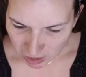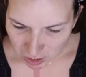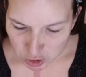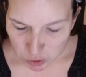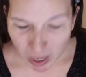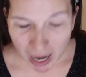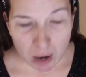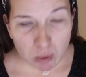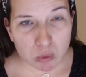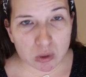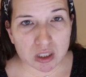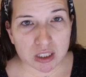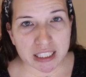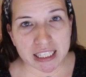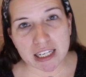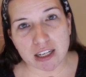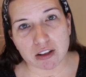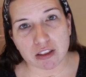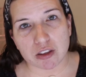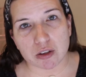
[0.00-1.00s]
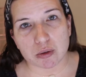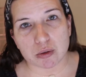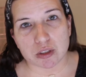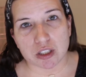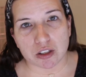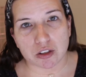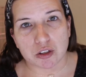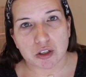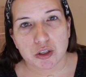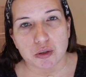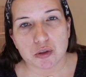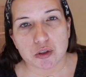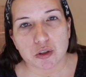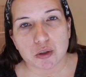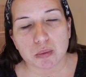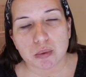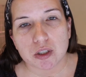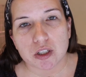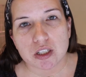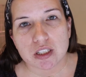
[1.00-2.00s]
So I will link those other
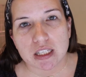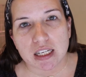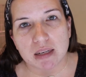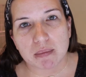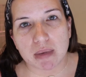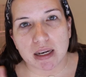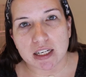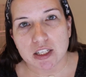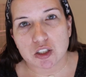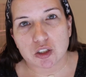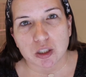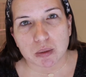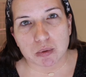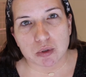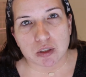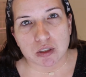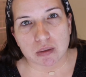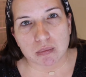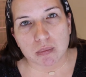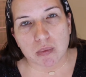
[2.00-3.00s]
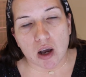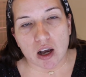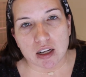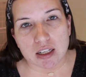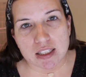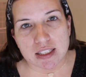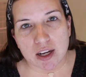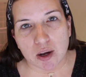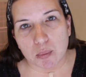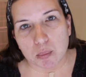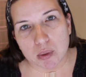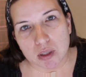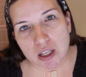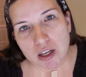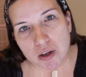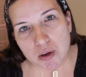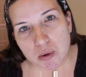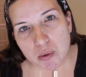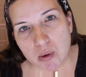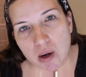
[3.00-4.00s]
YouTubers in my description box down
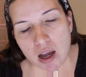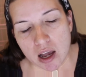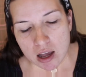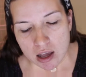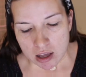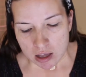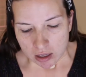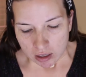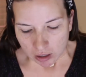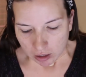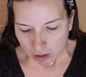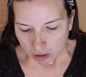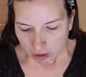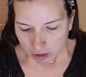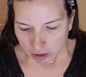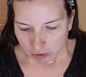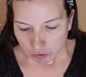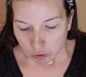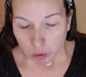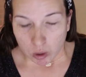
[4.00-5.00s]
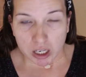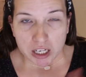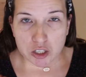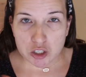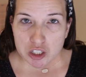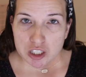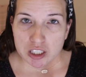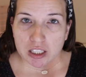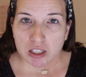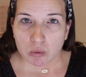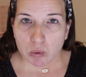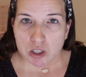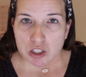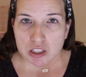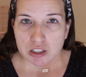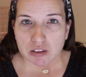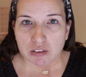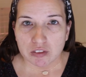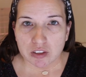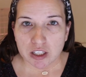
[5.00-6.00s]
below. If you are interested in
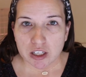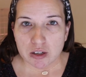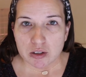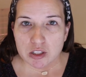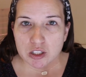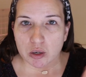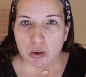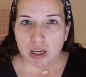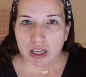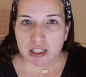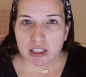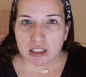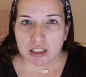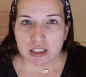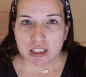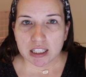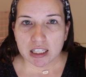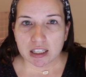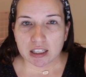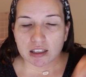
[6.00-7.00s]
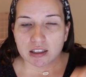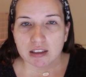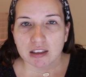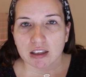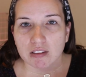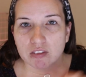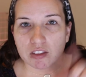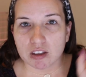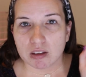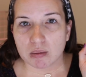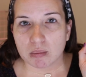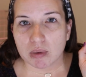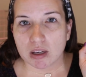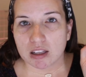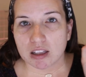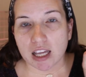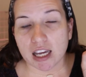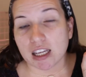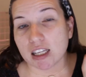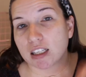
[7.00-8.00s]
watching their videos, go ahead and click, give them
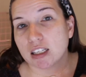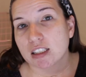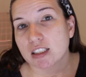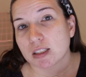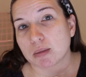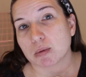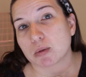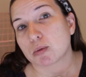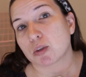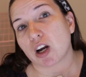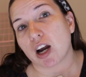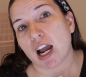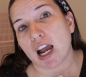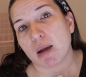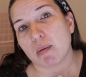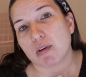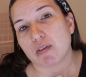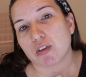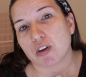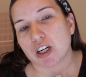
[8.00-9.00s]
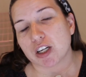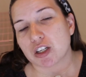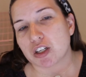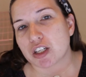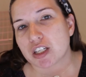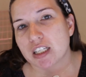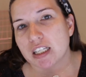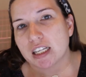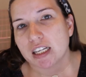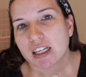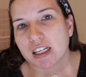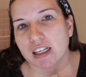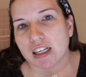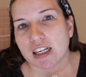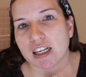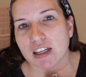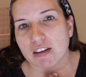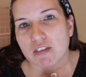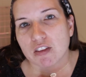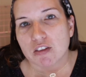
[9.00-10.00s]
a like and a subscribe if you're interested in
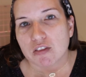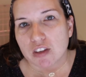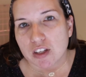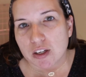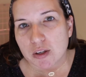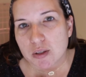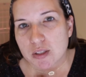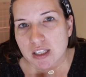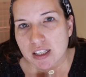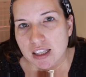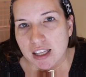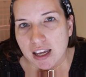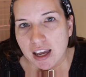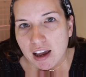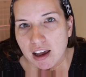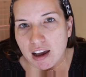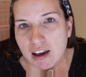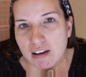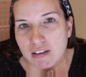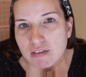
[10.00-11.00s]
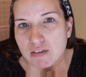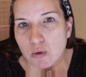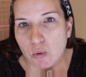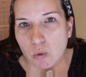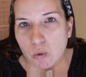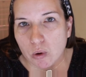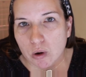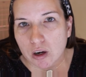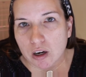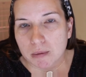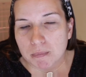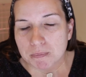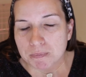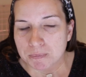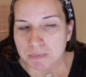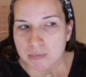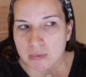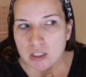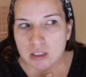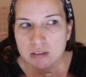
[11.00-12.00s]
any of the videos that they have or
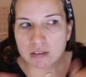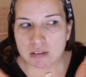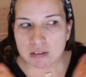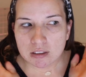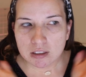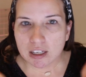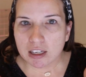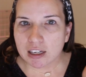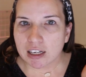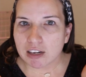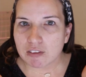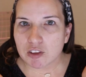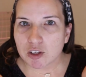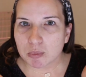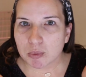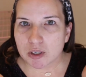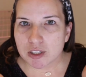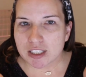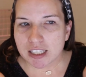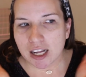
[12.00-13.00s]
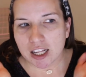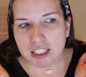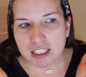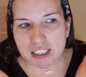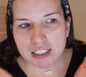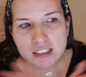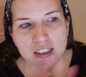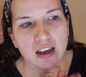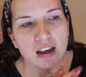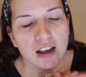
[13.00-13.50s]
any of their personalities.